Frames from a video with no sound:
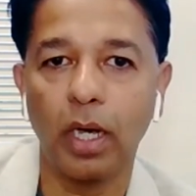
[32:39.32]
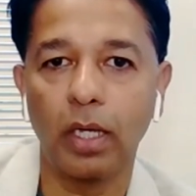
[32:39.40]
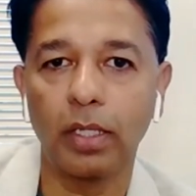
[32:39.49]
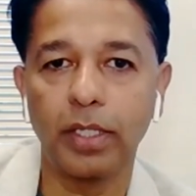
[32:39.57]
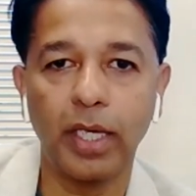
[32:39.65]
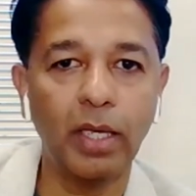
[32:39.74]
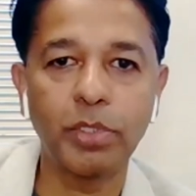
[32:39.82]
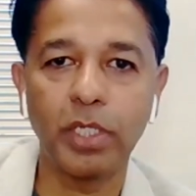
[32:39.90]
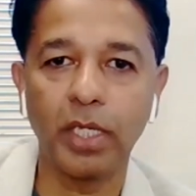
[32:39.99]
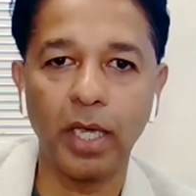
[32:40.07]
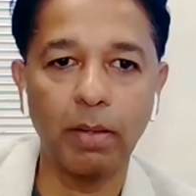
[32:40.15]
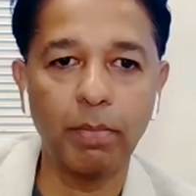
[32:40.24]
The
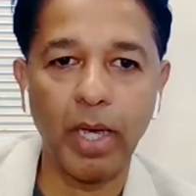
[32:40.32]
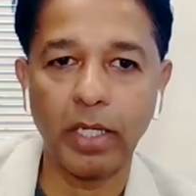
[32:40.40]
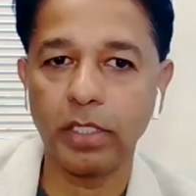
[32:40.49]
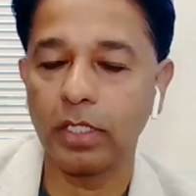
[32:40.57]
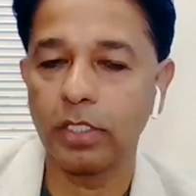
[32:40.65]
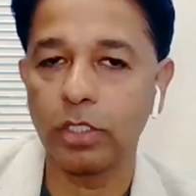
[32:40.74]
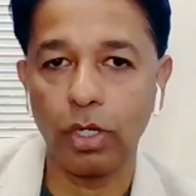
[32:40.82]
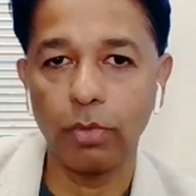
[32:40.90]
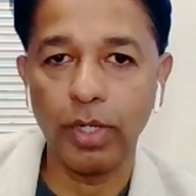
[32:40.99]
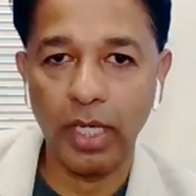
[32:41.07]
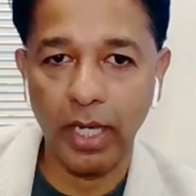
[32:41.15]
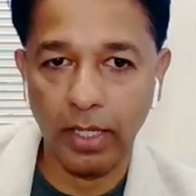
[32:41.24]
AMC came back saying,
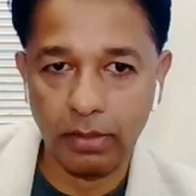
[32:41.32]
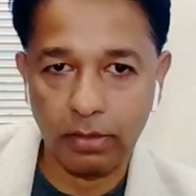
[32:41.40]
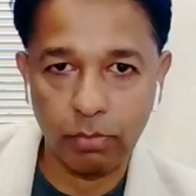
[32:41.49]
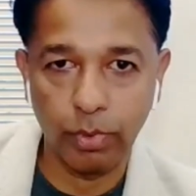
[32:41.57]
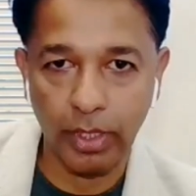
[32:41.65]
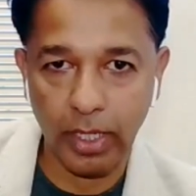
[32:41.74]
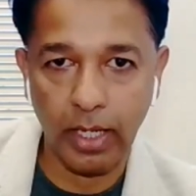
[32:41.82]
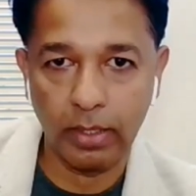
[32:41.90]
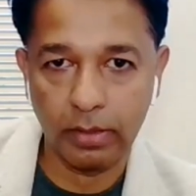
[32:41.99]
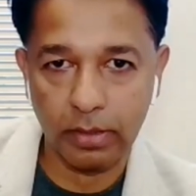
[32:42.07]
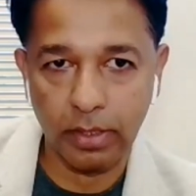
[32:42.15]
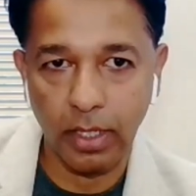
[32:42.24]
sorry, we can't do
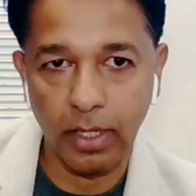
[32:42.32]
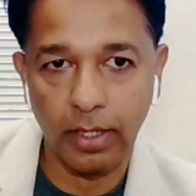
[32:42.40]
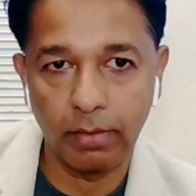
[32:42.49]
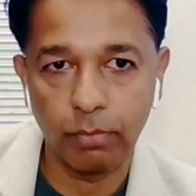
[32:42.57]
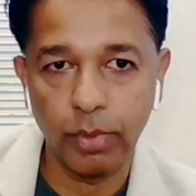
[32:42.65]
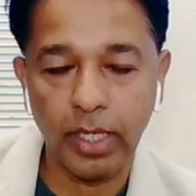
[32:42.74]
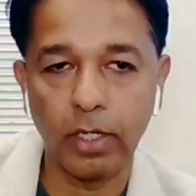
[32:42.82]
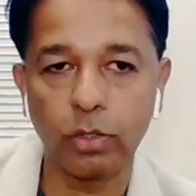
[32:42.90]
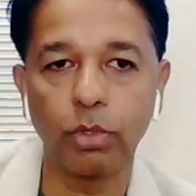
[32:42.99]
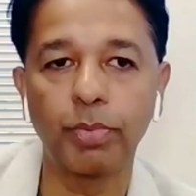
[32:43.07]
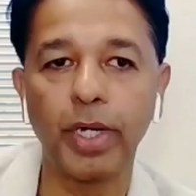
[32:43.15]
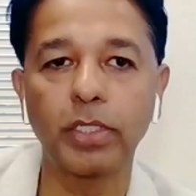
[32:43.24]

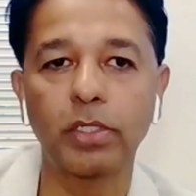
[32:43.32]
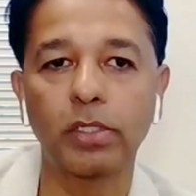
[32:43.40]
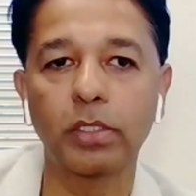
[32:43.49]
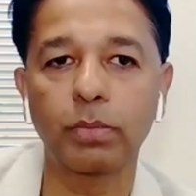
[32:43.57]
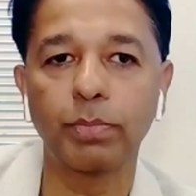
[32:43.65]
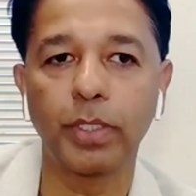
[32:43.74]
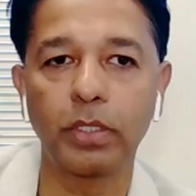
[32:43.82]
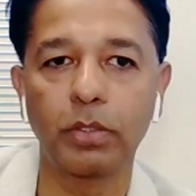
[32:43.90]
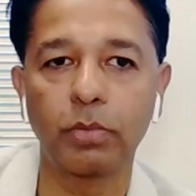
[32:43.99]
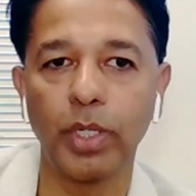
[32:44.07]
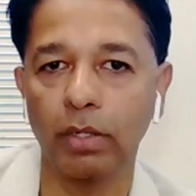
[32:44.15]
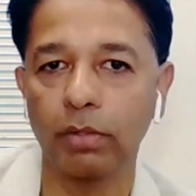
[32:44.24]
appraisals
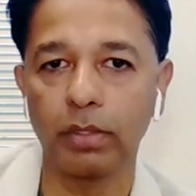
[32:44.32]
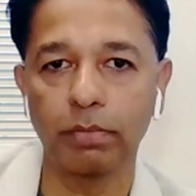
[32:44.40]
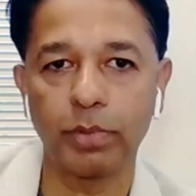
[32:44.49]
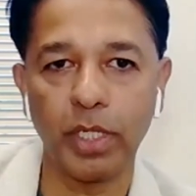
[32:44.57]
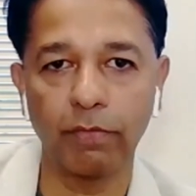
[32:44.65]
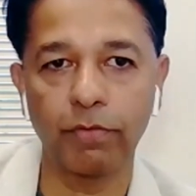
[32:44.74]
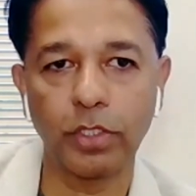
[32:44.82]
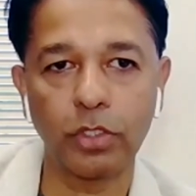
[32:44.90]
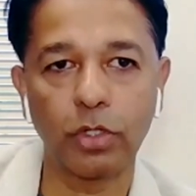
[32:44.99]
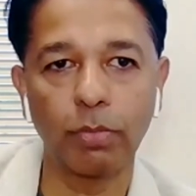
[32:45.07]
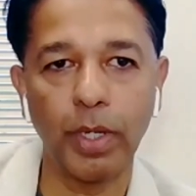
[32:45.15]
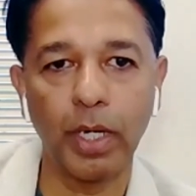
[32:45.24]
because we are in the San
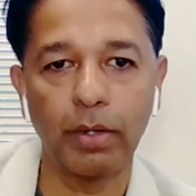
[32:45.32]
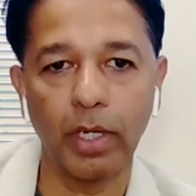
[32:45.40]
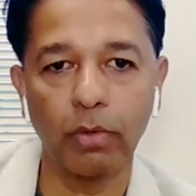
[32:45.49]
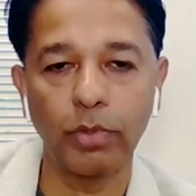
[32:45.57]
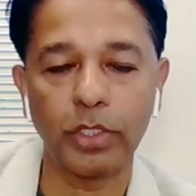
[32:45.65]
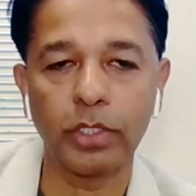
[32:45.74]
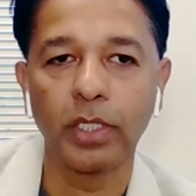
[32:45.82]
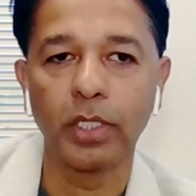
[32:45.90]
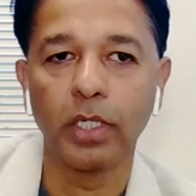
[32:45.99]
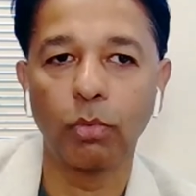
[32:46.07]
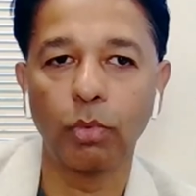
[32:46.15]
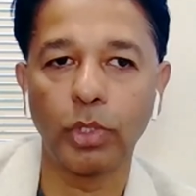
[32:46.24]
Francisco Bay Area, which
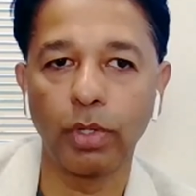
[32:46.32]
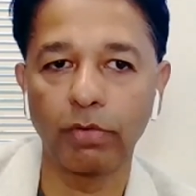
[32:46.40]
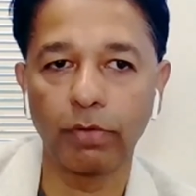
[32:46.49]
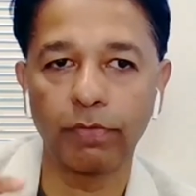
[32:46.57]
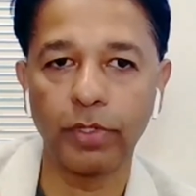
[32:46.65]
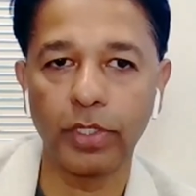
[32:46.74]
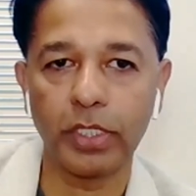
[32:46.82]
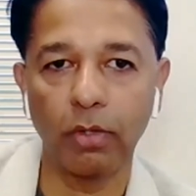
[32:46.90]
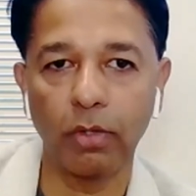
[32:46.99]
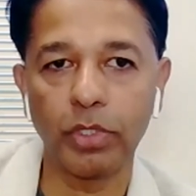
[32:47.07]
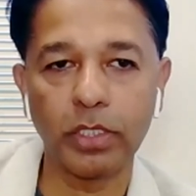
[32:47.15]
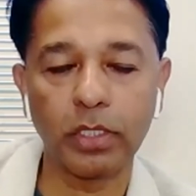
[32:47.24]
was one of the first
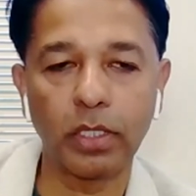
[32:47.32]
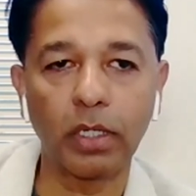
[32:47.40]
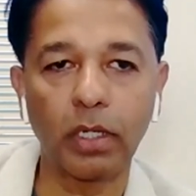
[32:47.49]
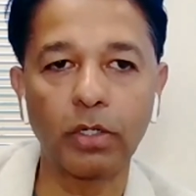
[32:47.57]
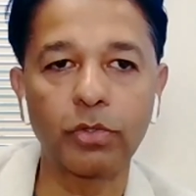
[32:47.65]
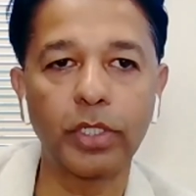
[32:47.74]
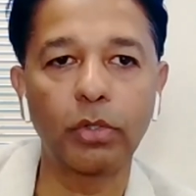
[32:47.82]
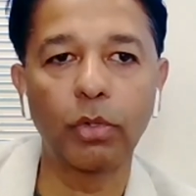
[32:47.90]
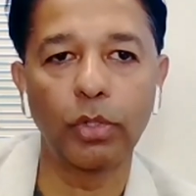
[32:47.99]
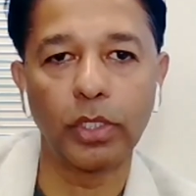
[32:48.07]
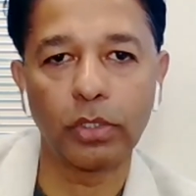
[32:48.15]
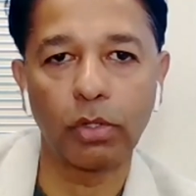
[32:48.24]
counties in the country to
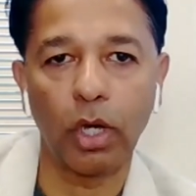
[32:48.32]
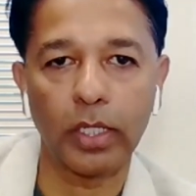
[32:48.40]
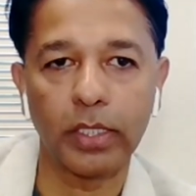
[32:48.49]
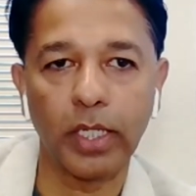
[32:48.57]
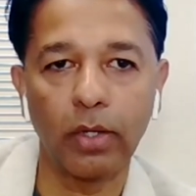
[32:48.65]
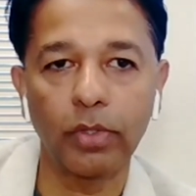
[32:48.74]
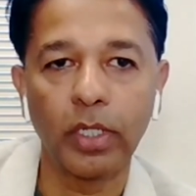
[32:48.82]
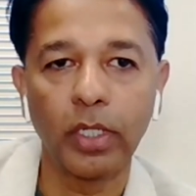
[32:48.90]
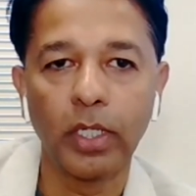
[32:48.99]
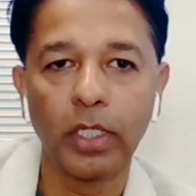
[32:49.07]
go into lockdown.